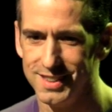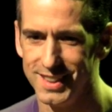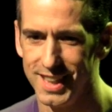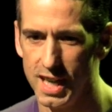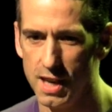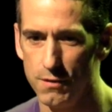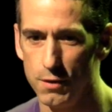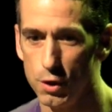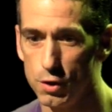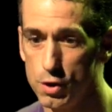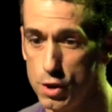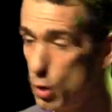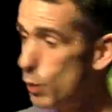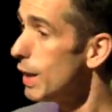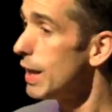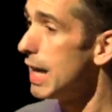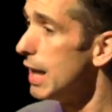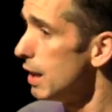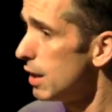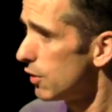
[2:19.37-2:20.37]
And if you're
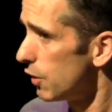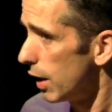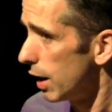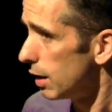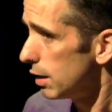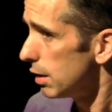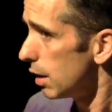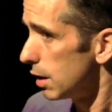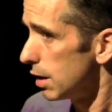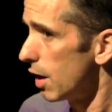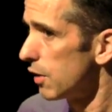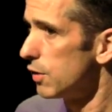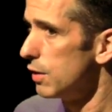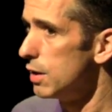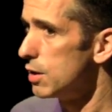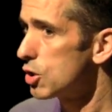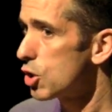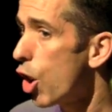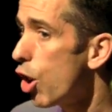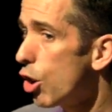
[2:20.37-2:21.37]
doing anything that
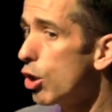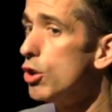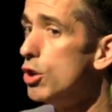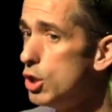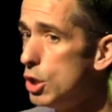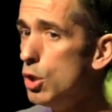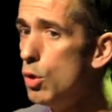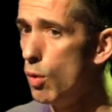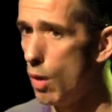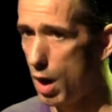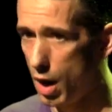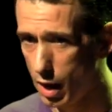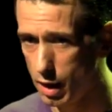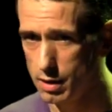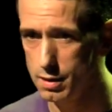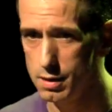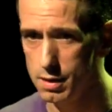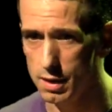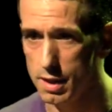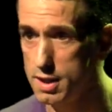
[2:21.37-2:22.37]
doesn't turn you
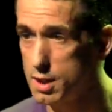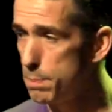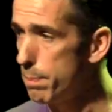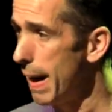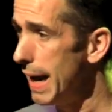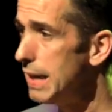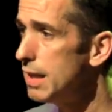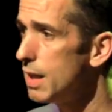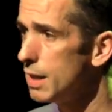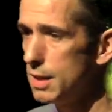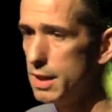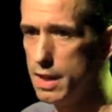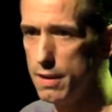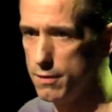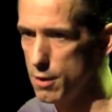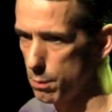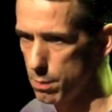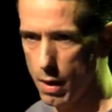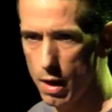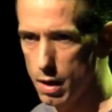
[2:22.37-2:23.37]
on, independently
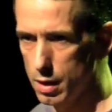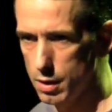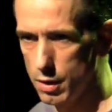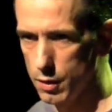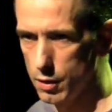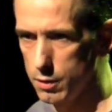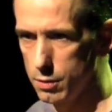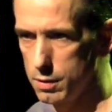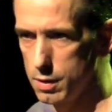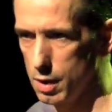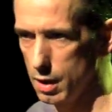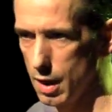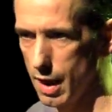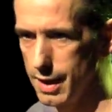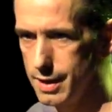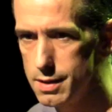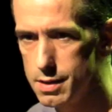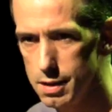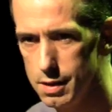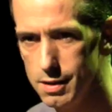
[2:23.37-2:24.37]
of your partner's
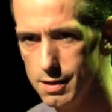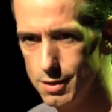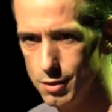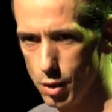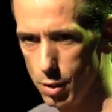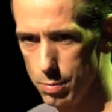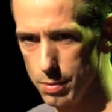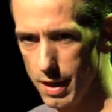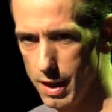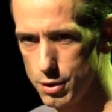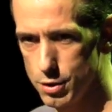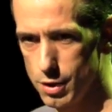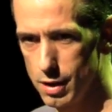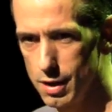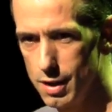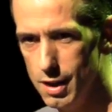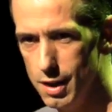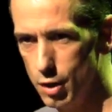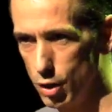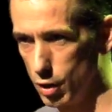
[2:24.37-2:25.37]
delight, or
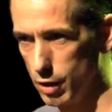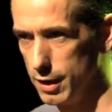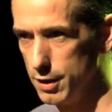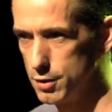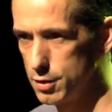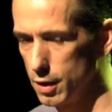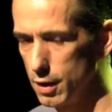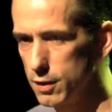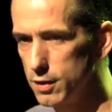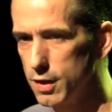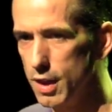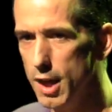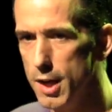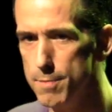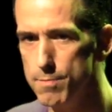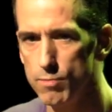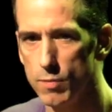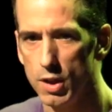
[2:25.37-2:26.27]
pleasure, or interest,